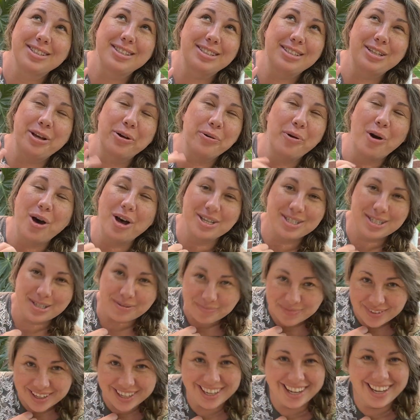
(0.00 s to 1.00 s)
so
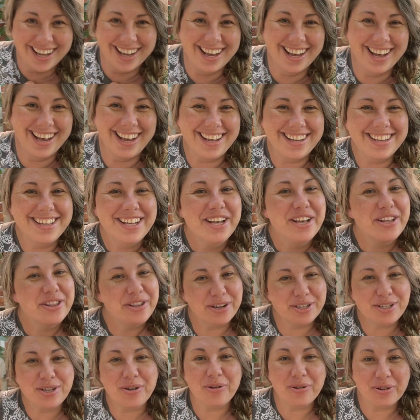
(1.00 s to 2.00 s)
awesome, they're
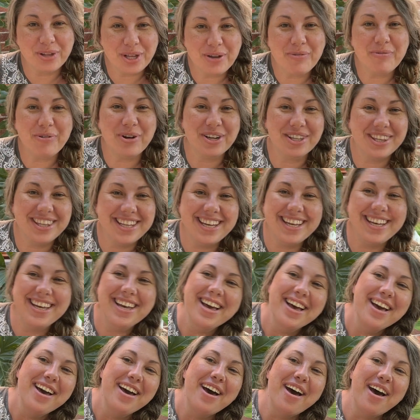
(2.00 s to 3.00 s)
totally worth it,
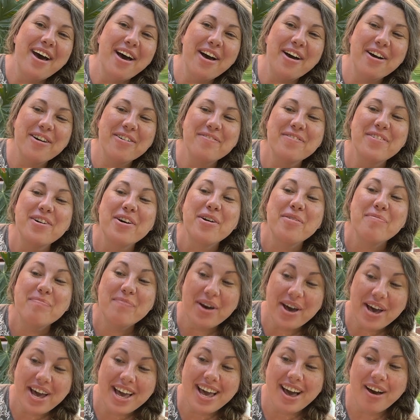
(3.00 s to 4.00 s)

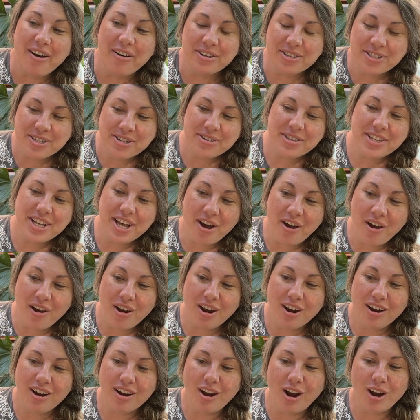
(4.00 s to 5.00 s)
but also that
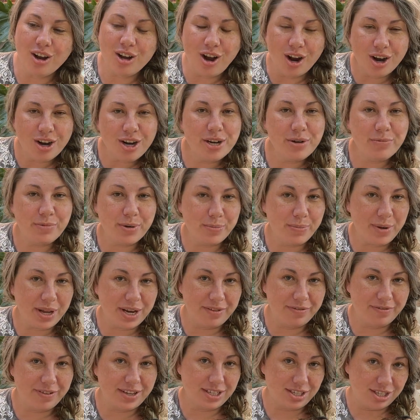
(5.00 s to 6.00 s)
our garden would
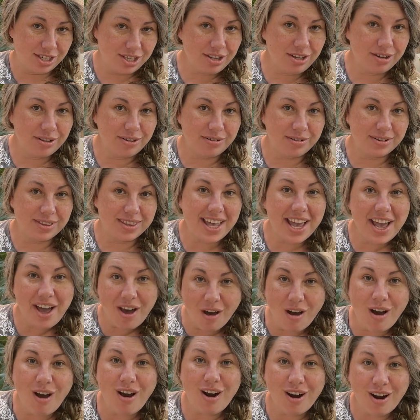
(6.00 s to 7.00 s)
benefit too. They
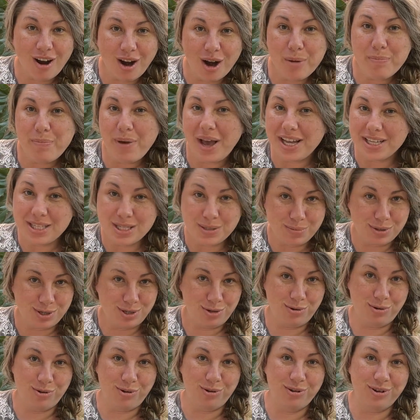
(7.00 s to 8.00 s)
are our pest
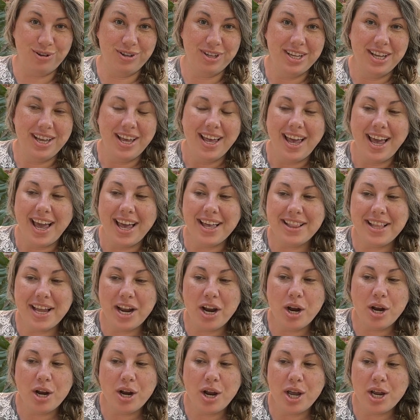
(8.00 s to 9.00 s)
patrol, and
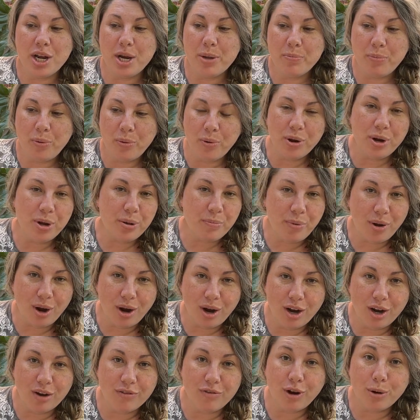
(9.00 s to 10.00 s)
they're an important
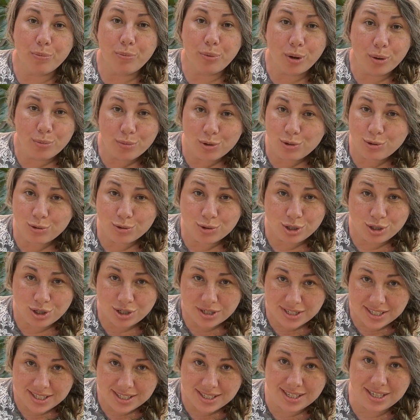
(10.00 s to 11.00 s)
part of our permaculture
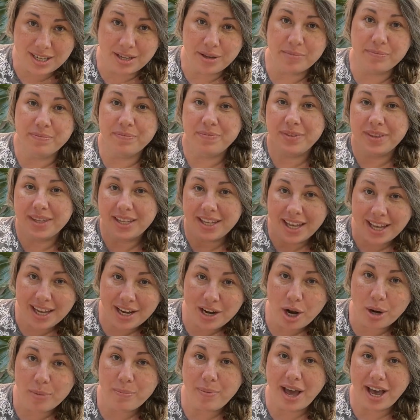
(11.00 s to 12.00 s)
system in
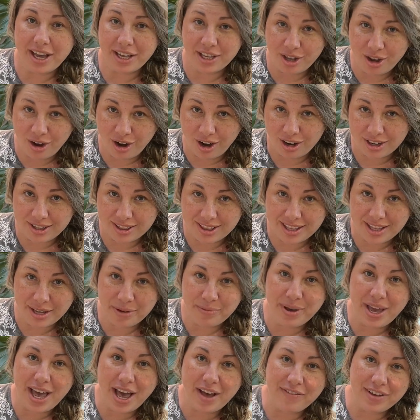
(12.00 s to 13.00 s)
our backyard that
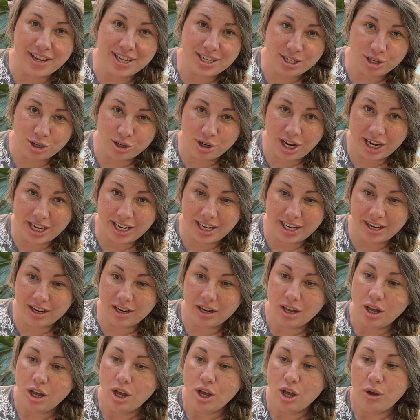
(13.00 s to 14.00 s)
we have integrated
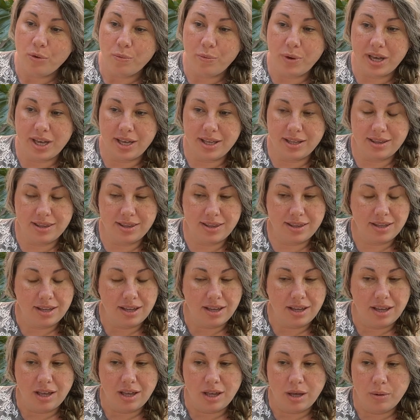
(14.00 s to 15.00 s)
with
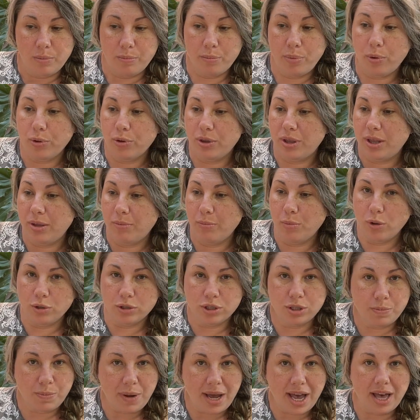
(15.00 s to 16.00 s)
both the
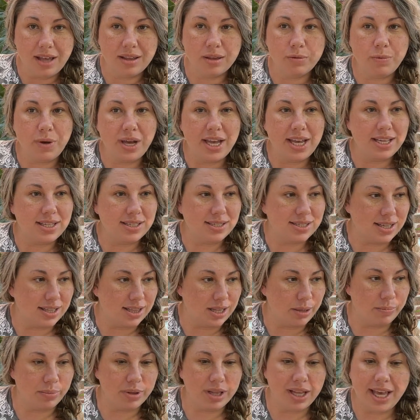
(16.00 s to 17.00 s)
mulch pathways and
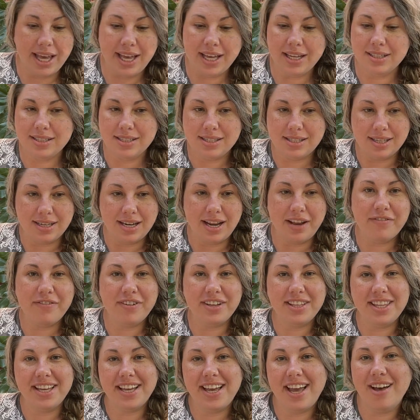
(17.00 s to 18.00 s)
the plants and
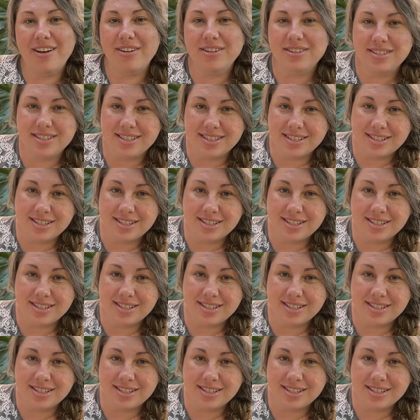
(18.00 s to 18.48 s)
everything else. And